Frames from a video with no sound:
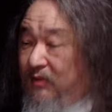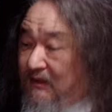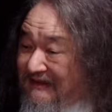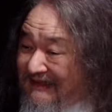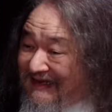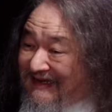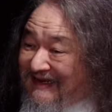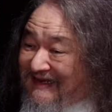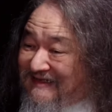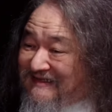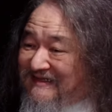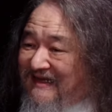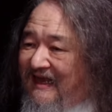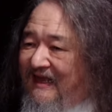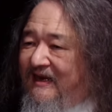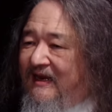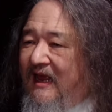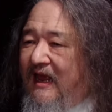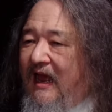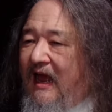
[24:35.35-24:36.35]
But like I
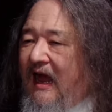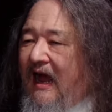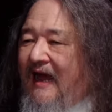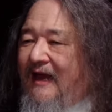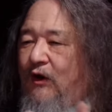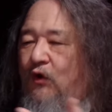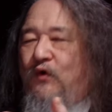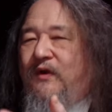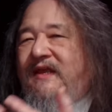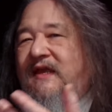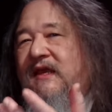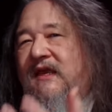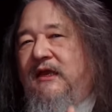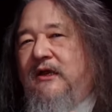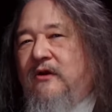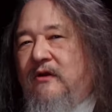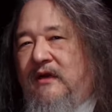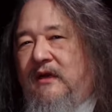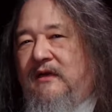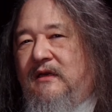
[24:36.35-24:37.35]
said, I don't
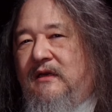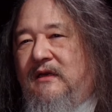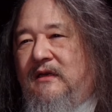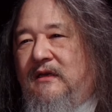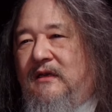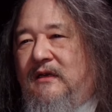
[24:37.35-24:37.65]
hear it